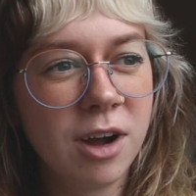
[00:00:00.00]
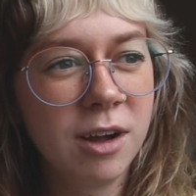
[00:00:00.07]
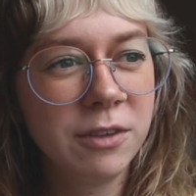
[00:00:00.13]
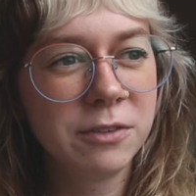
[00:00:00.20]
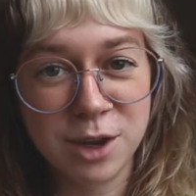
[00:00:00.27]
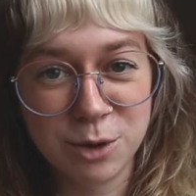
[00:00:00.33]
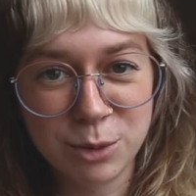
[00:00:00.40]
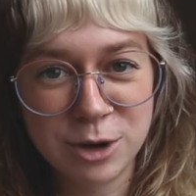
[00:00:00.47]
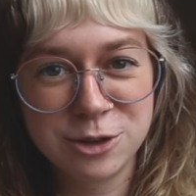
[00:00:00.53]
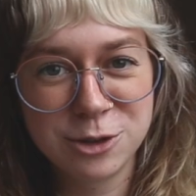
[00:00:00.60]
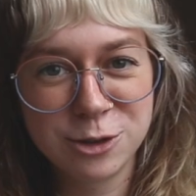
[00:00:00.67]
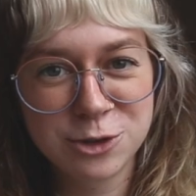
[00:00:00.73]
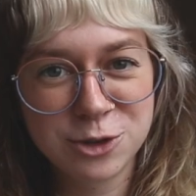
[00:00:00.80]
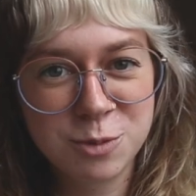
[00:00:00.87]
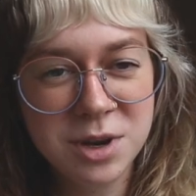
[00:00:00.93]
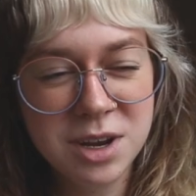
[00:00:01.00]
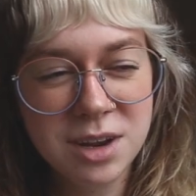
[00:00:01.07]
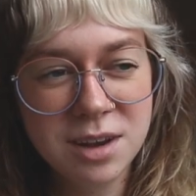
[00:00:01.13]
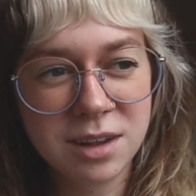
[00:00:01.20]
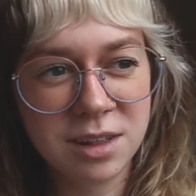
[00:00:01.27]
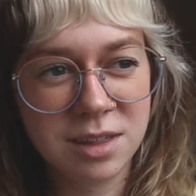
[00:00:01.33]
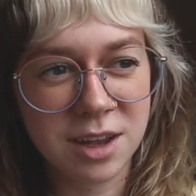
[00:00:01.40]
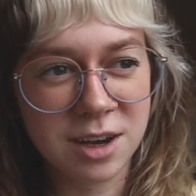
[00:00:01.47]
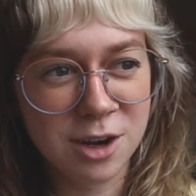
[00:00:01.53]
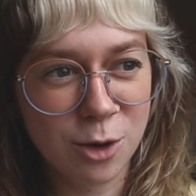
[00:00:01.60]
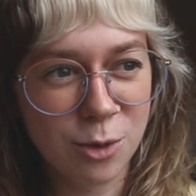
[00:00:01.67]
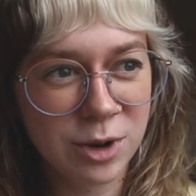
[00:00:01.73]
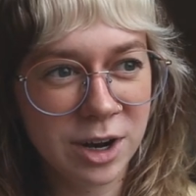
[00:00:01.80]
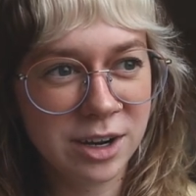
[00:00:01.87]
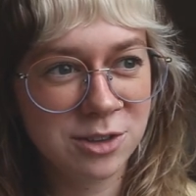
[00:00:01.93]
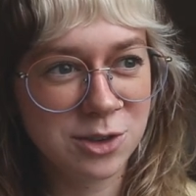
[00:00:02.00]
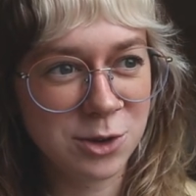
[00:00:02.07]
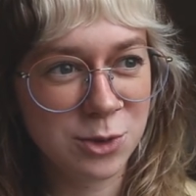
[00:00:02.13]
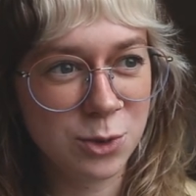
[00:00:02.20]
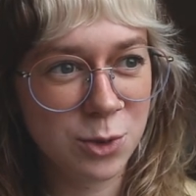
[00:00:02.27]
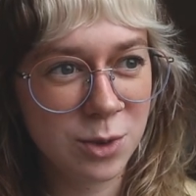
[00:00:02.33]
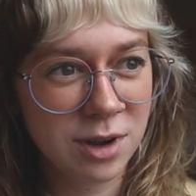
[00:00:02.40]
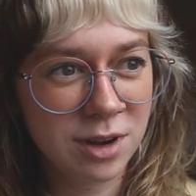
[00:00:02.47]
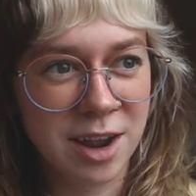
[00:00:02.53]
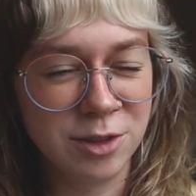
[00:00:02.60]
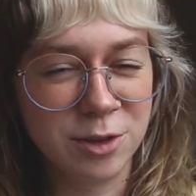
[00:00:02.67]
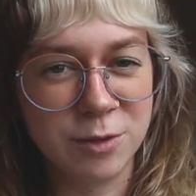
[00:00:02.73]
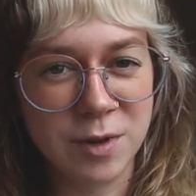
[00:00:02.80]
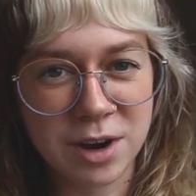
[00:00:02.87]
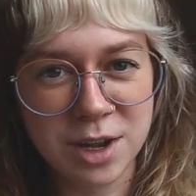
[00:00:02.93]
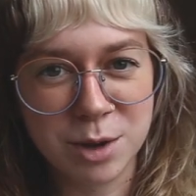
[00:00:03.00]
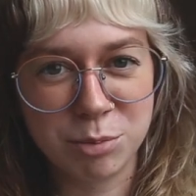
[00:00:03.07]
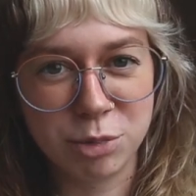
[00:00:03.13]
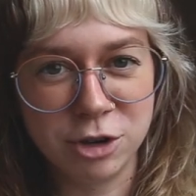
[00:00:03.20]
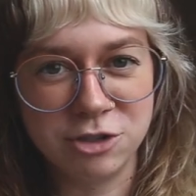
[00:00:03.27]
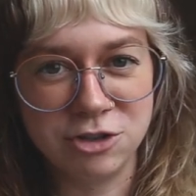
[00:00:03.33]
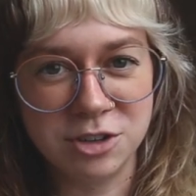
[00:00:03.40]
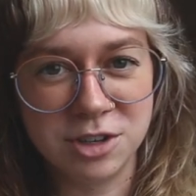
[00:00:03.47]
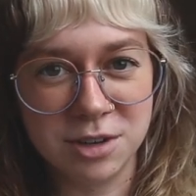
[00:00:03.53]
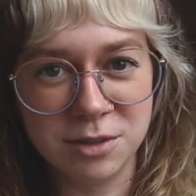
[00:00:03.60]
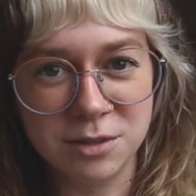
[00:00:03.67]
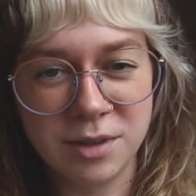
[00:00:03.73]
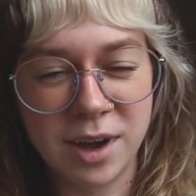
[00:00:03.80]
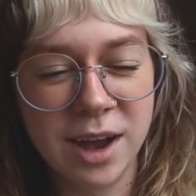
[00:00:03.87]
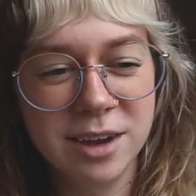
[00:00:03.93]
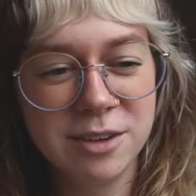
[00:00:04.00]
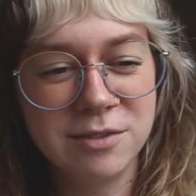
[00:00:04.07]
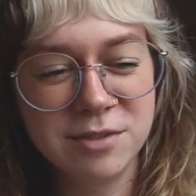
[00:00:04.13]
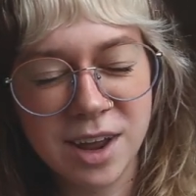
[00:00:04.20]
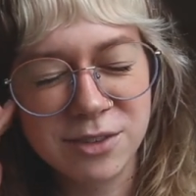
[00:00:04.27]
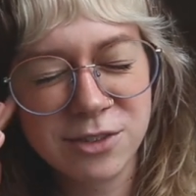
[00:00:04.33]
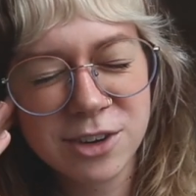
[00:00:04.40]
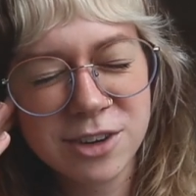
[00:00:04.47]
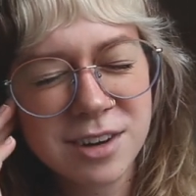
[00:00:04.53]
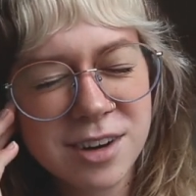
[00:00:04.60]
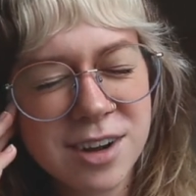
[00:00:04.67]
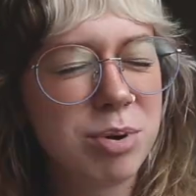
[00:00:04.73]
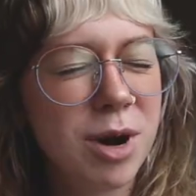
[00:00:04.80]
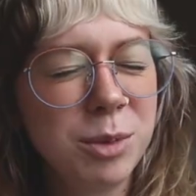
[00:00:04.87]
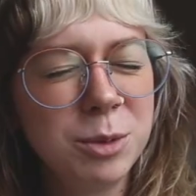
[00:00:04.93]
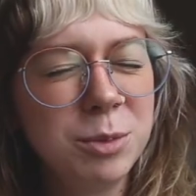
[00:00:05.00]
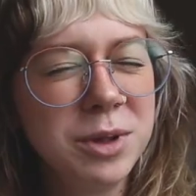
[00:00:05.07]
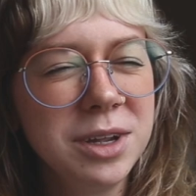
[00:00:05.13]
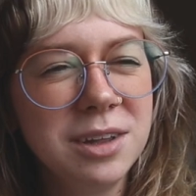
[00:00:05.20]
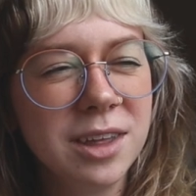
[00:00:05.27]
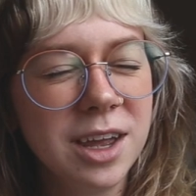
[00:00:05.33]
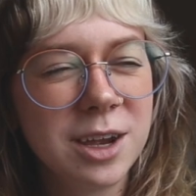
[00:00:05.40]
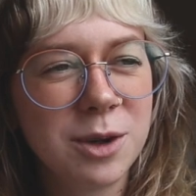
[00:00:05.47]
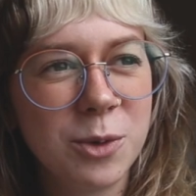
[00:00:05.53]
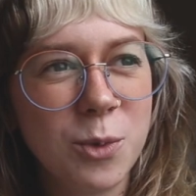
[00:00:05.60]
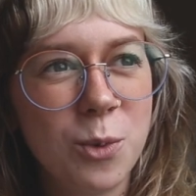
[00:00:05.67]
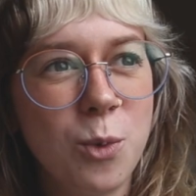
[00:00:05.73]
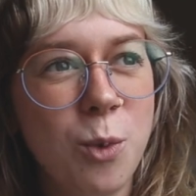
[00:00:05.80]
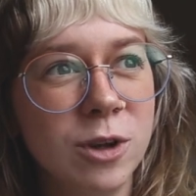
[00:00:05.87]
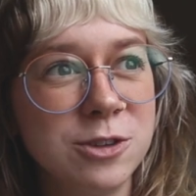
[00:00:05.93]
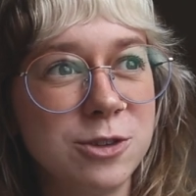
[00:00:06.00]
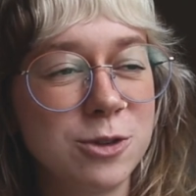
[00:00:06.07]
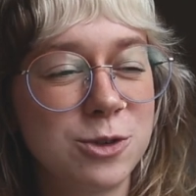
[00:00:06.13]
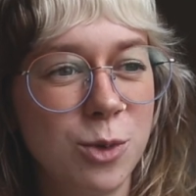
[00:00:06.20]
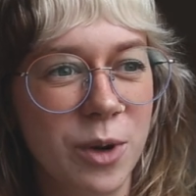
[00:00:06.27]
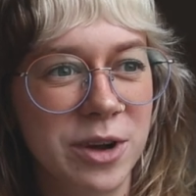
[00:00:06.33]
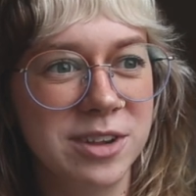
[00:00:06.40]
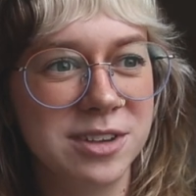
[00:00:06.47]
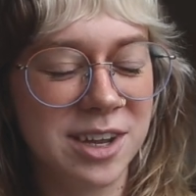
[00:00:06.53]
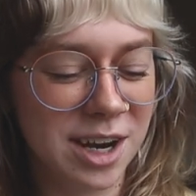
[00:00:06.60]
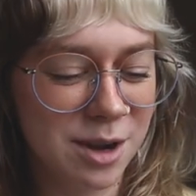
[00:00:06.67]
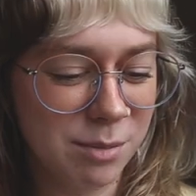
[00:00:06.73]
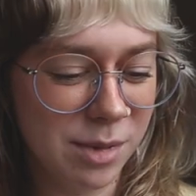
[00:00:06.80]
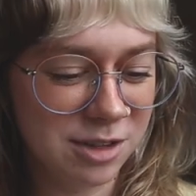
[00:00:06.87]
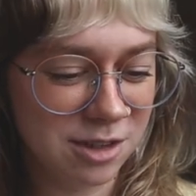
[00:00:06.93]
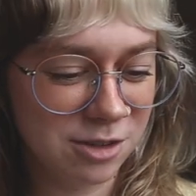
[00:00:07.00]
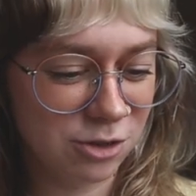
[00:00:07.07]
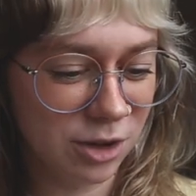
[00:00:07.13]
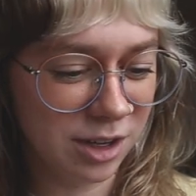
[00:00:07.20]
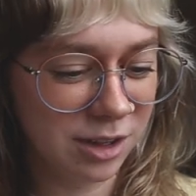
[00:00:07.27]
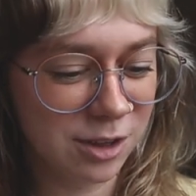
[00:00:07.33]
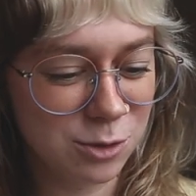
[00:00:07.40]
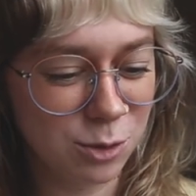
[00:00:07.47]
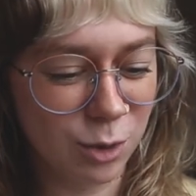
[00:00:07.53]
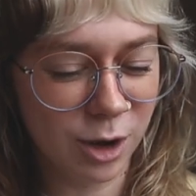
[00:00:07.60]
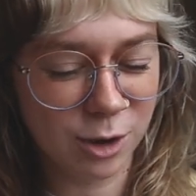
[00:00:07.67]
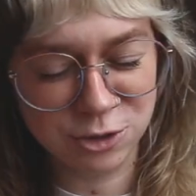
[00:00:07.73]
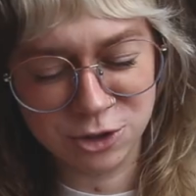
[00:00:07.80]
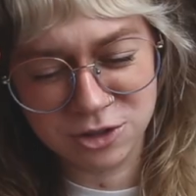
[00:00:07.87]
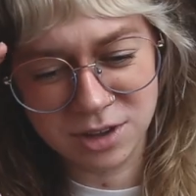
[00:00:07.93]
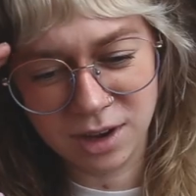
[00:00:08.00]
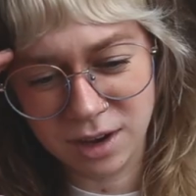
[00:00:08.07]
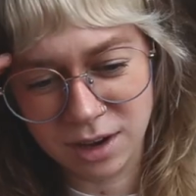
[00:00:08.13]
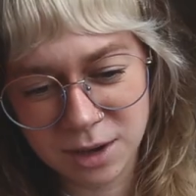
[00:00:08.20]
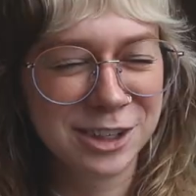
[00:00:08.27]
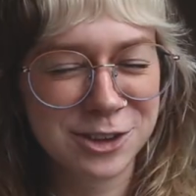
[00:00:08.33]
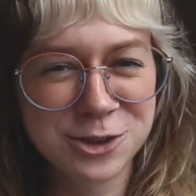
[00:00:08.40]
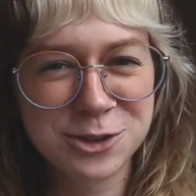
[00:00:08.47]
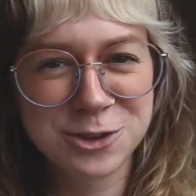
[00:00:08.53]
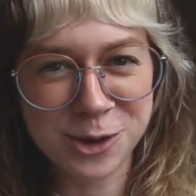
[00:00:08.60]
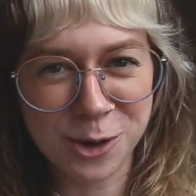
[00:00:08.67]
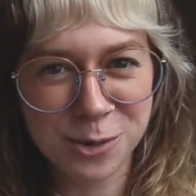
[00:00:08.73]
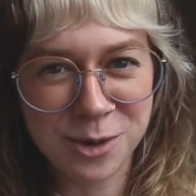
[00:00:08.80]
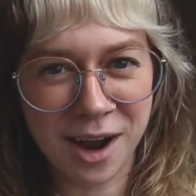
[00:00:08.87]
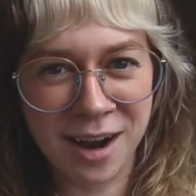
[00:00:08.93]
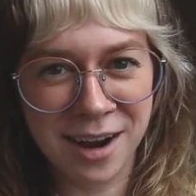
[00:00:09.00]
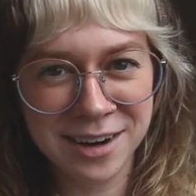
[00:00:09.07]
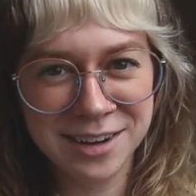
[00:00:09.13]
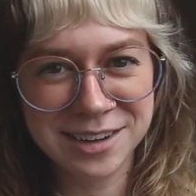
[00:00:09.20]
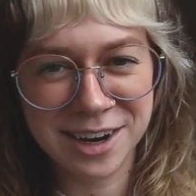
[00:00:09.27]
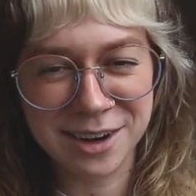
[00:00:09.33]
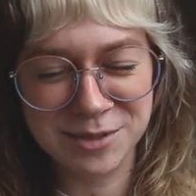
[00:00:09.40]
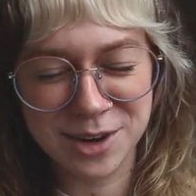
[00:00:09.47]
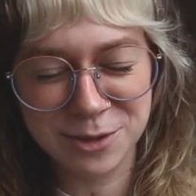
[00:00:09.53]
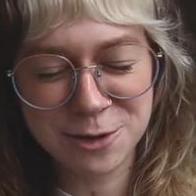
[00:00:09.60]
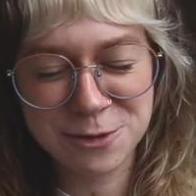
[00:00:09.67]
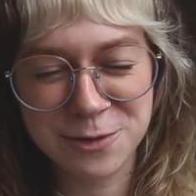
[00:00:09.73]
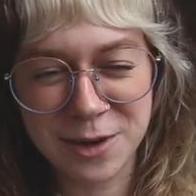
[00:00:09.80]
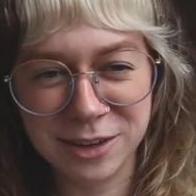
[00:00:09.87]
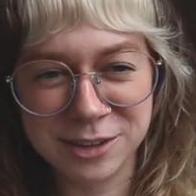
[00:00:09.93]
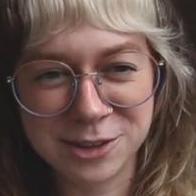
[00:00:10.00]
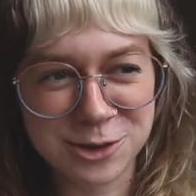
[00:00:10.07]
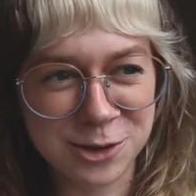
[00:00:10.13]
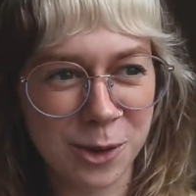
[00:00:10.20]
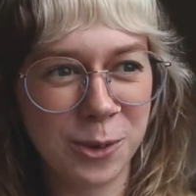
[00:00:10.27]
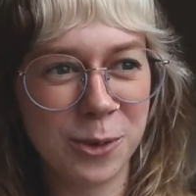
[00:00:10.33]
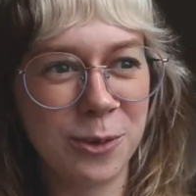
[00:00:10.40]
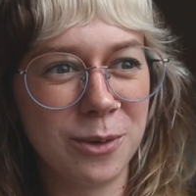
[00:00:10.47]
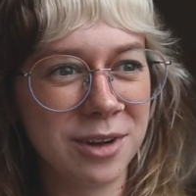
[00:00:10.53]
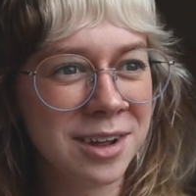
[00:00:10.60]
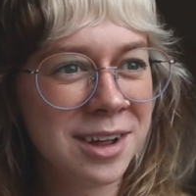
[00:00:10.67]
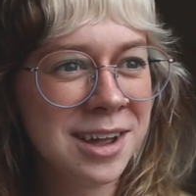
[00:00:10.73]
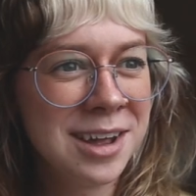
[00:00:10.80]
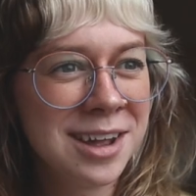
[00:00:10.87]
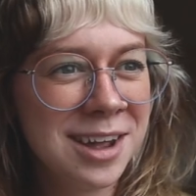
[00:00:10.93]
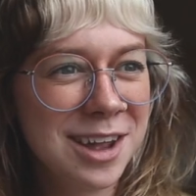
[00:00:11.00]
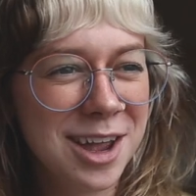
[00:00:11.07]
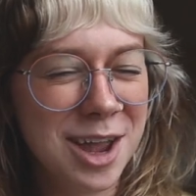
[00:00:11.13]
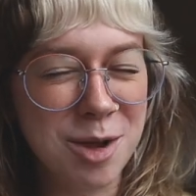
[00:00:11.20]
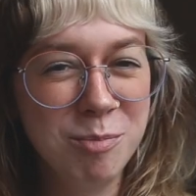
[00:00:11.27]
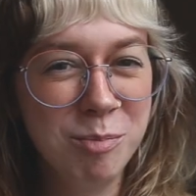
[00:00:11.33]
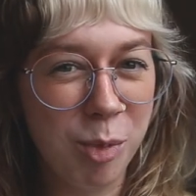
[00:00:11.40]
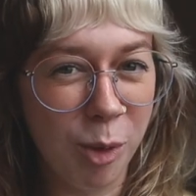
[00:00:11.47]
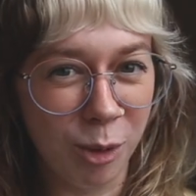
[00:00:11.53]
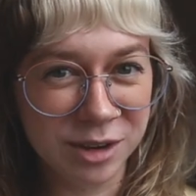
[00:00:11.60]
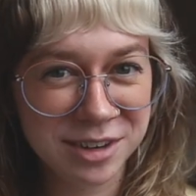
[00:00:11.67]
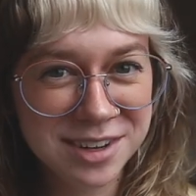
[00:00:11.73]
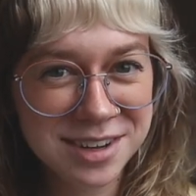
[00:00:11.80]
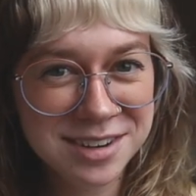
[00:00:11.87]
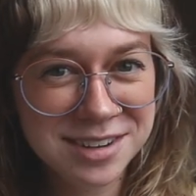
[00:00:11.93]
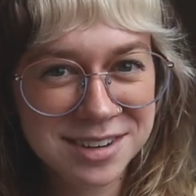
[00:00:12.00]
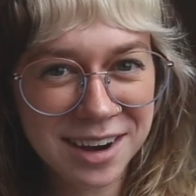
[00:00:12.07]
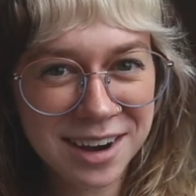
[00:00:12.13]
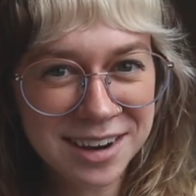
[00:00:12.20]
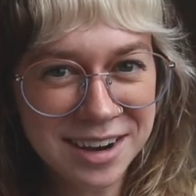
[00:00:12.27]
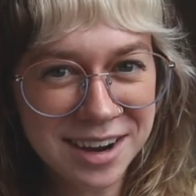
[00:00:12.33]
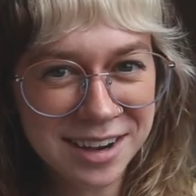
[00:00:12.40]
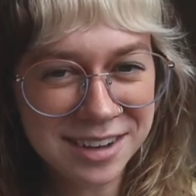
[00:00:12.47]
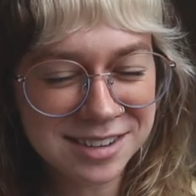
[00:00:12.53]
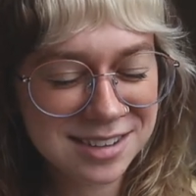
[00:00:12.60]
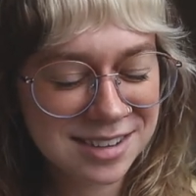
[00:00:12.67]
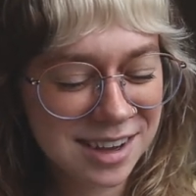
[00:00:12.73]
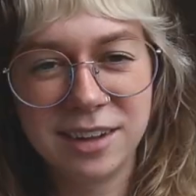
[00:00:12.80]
off, they researched me, they know what I do, and they're very appreciative. I've never, probably like once or twice, had a message like this where I was just like, this is so kind, and I've never felt so important, I guess?